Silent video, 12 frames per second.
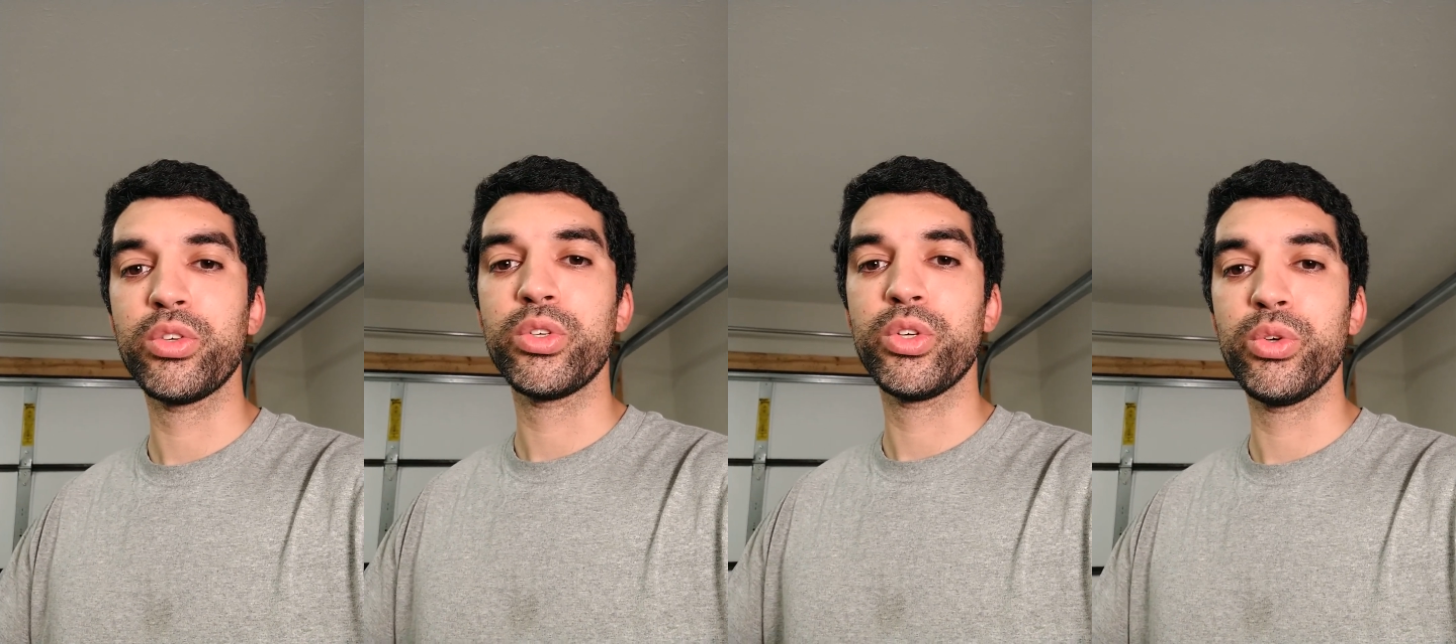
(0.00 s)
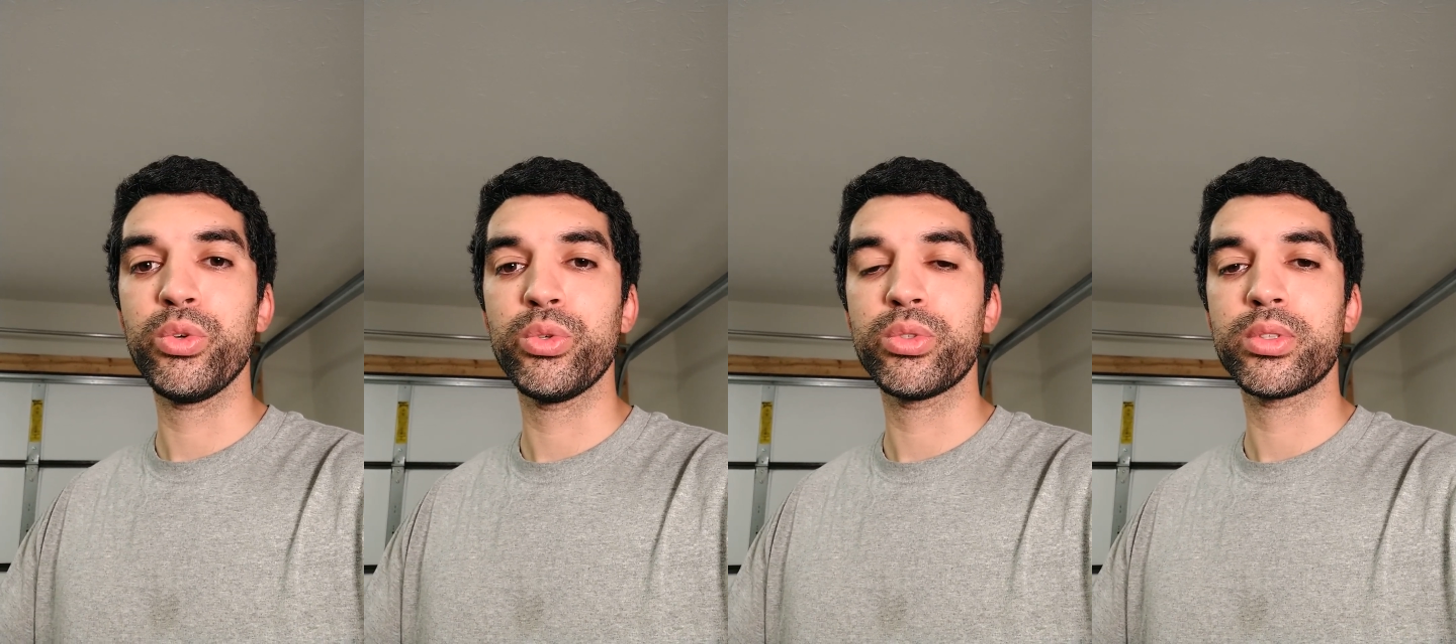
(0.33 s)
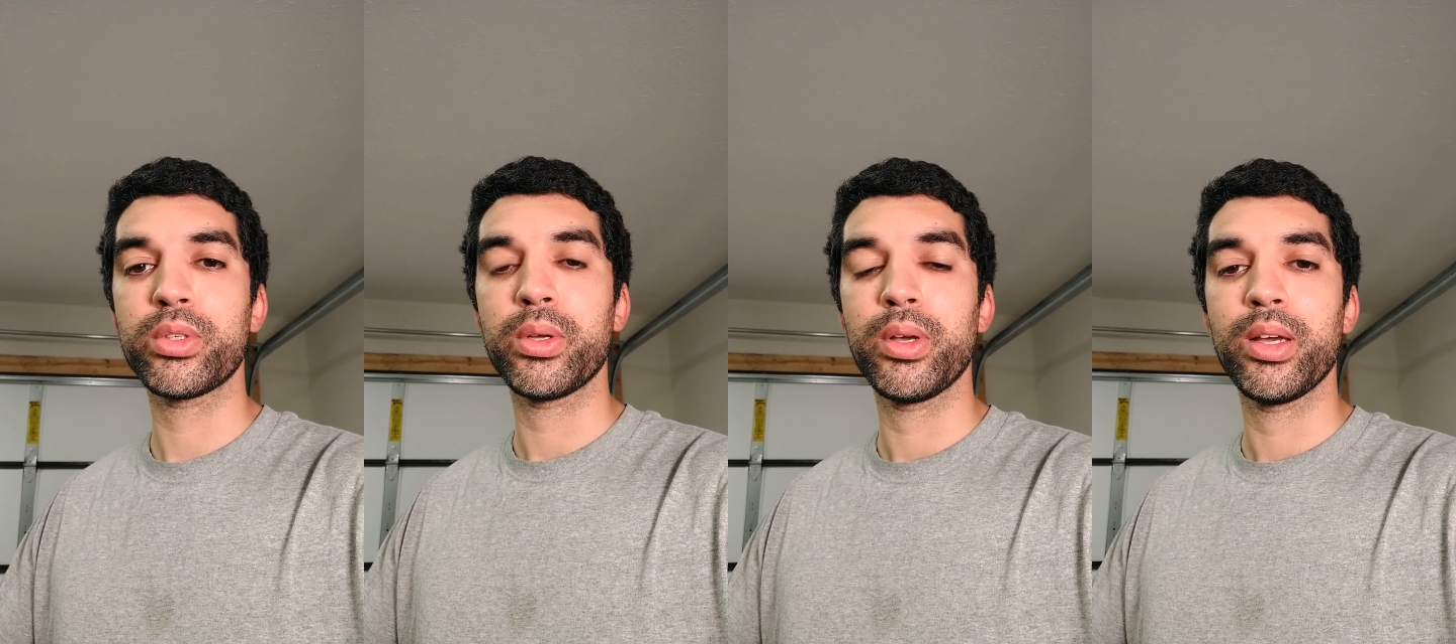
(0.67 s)

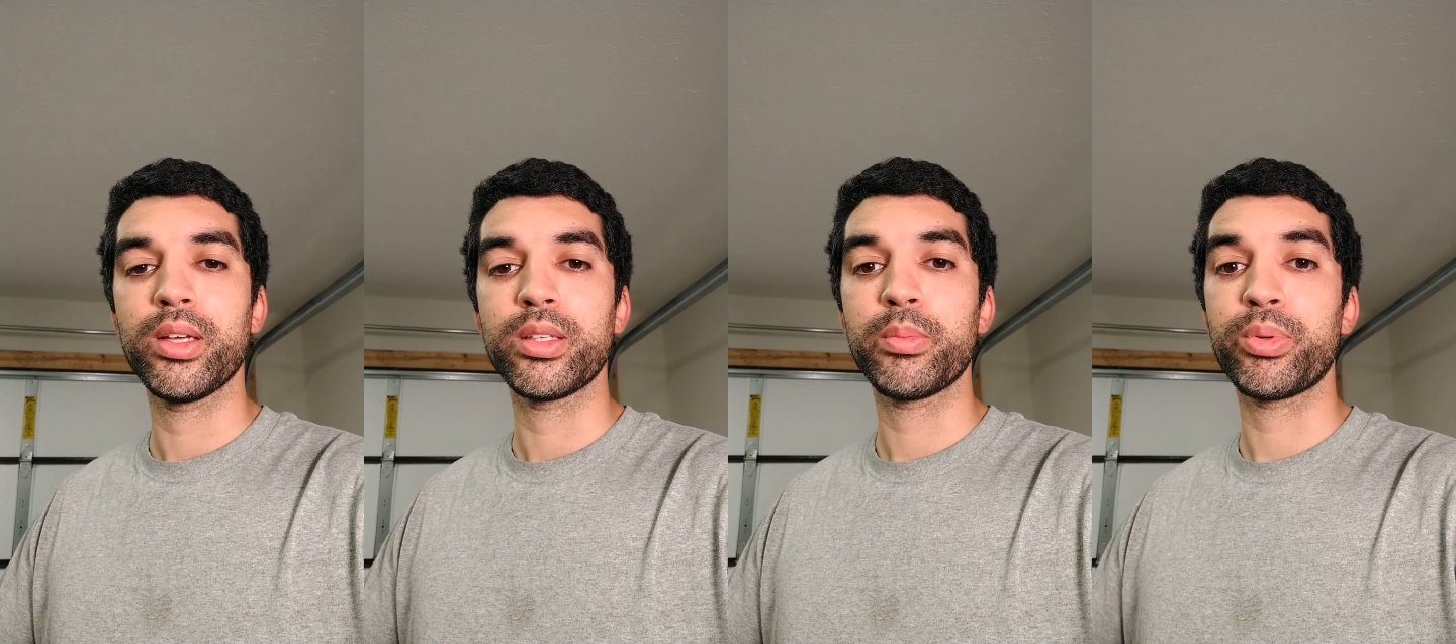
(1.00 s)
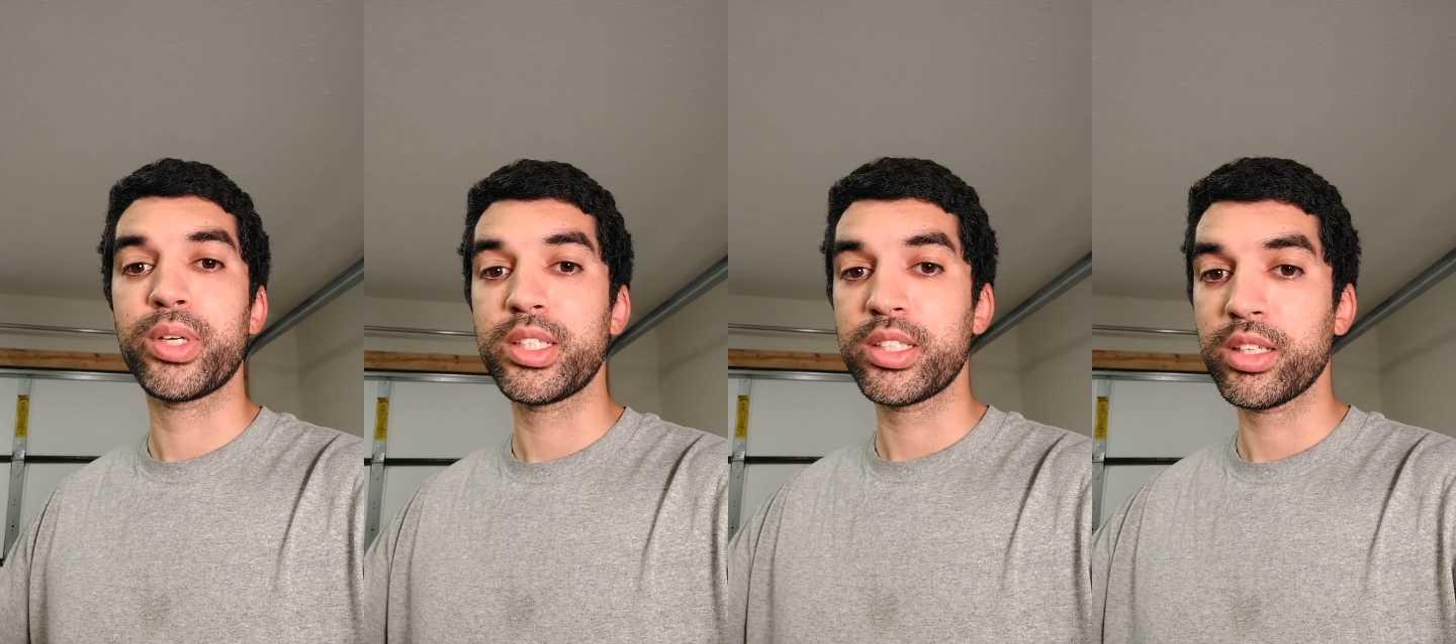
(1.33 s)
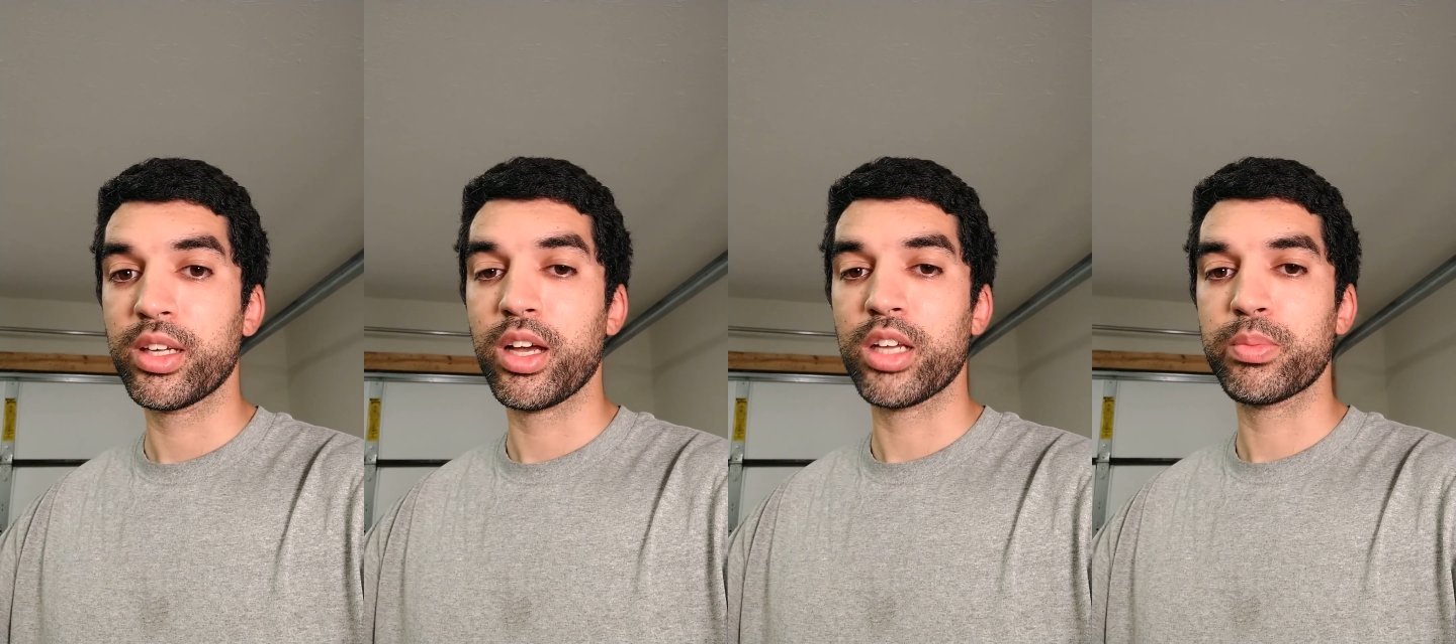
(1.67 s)
use to preach
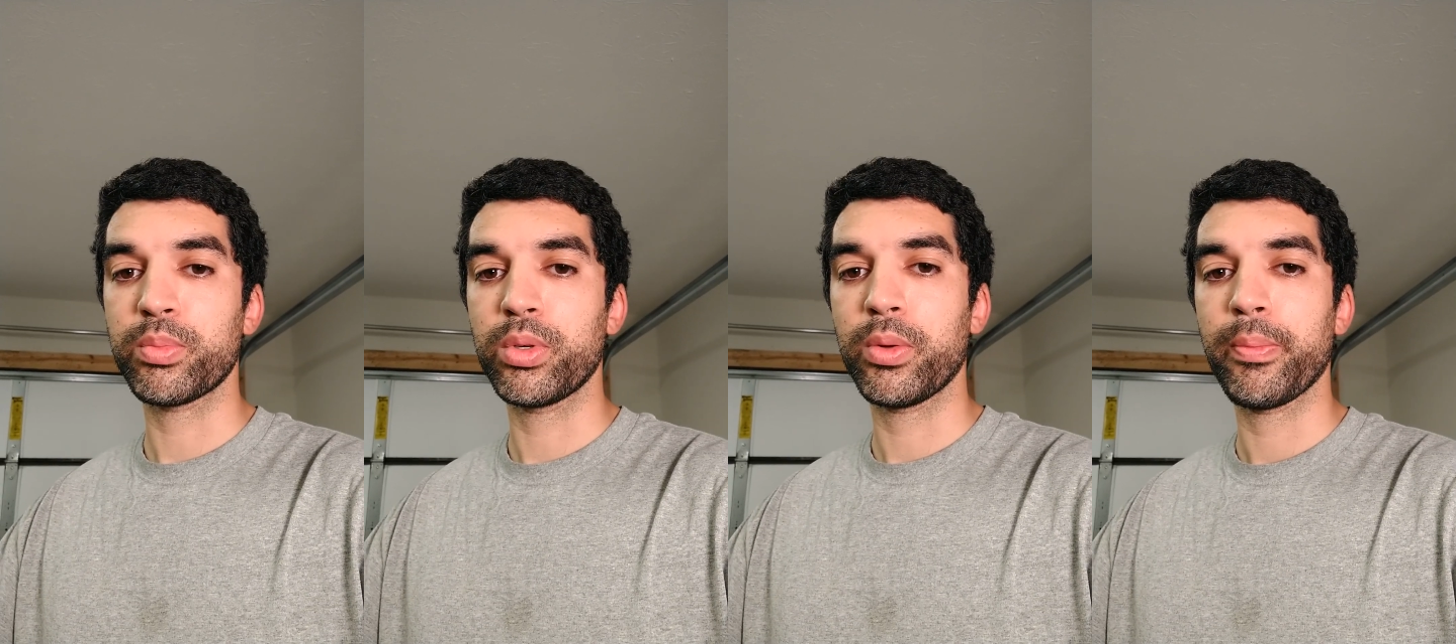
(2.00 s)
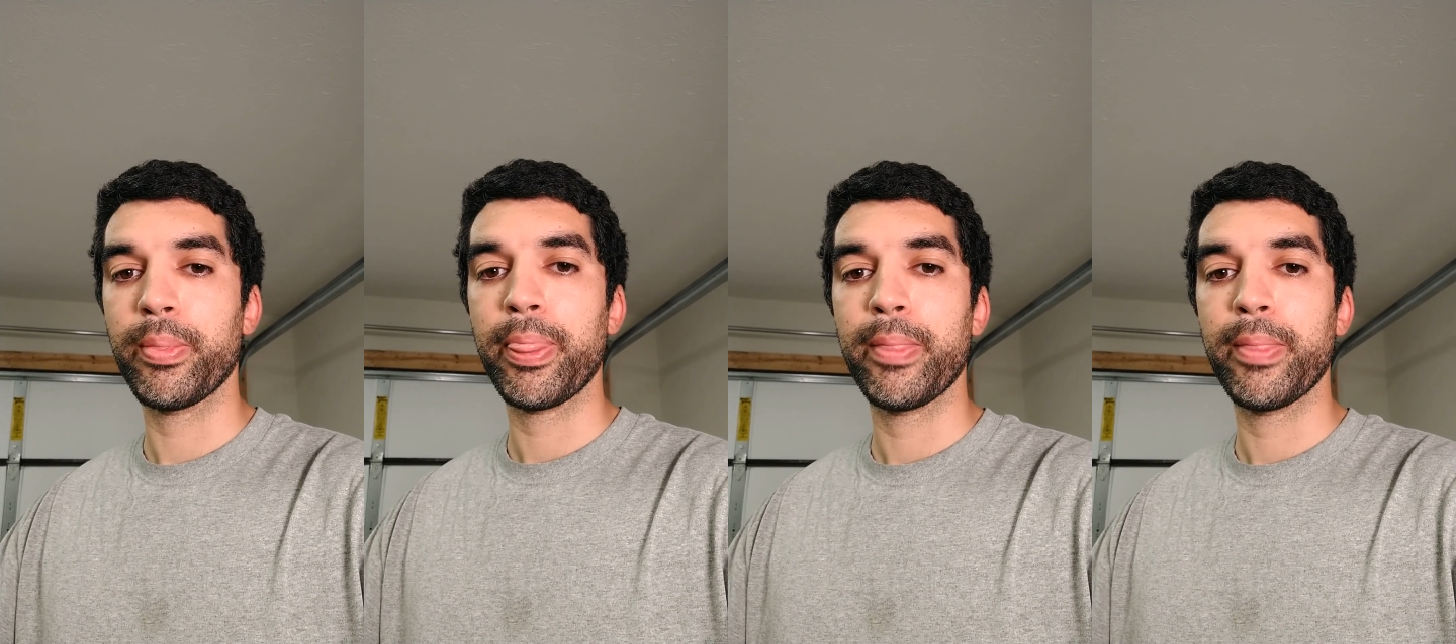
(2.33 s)
the gospel,